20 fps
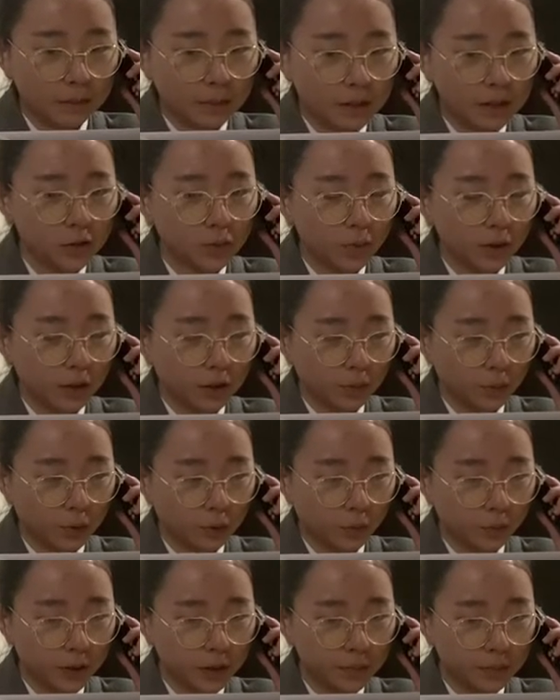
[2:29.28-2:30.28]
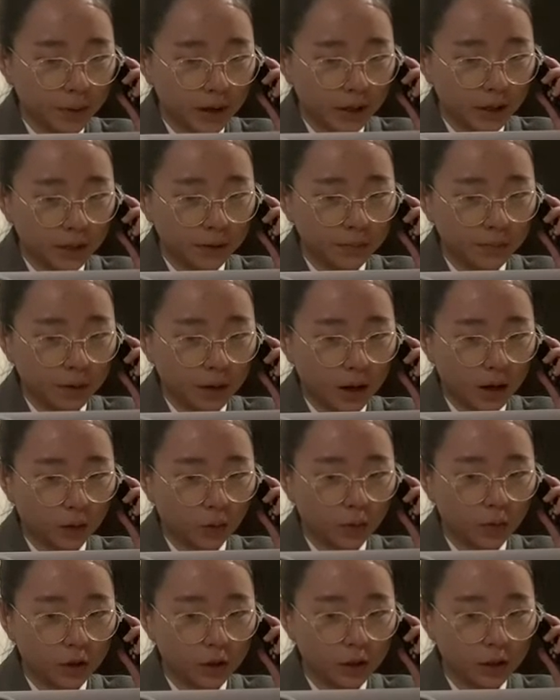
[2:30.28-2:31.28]
Please wait a moment, madam. I
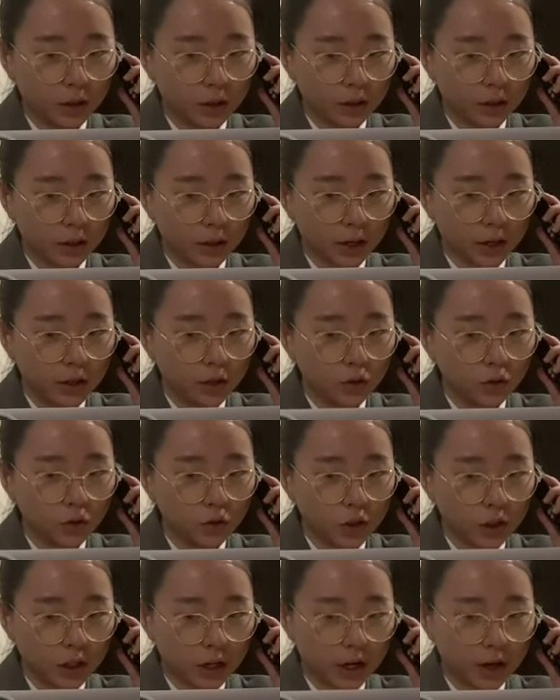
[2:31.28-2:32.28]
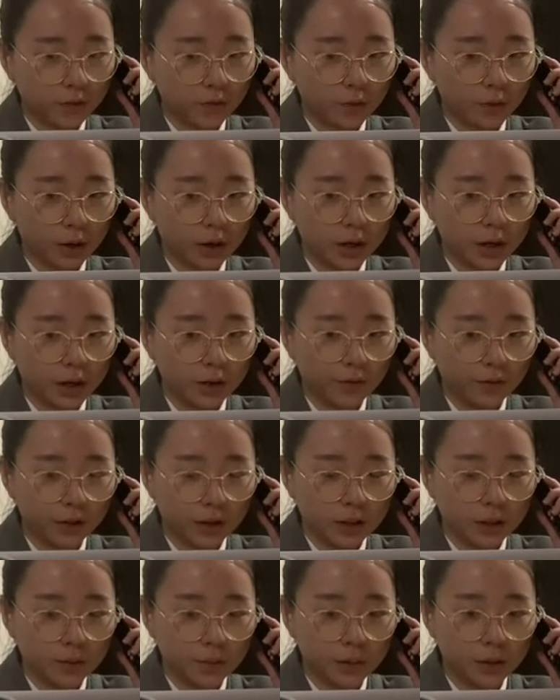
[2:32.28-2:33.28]
will like to check for the
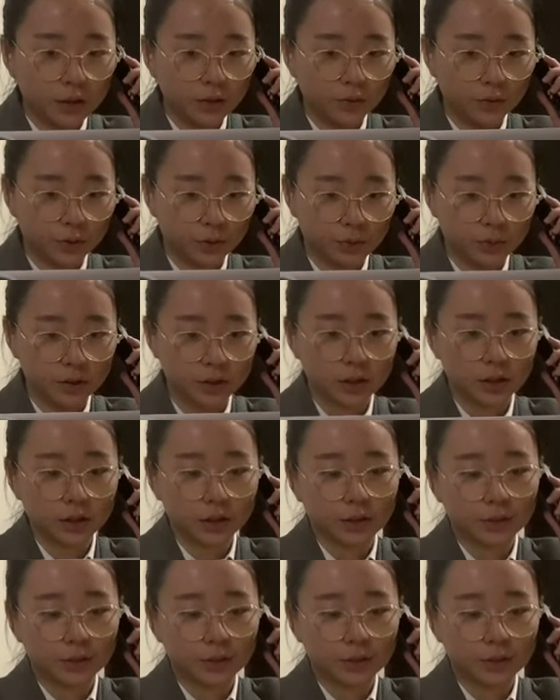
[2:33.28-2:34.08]
available rooms.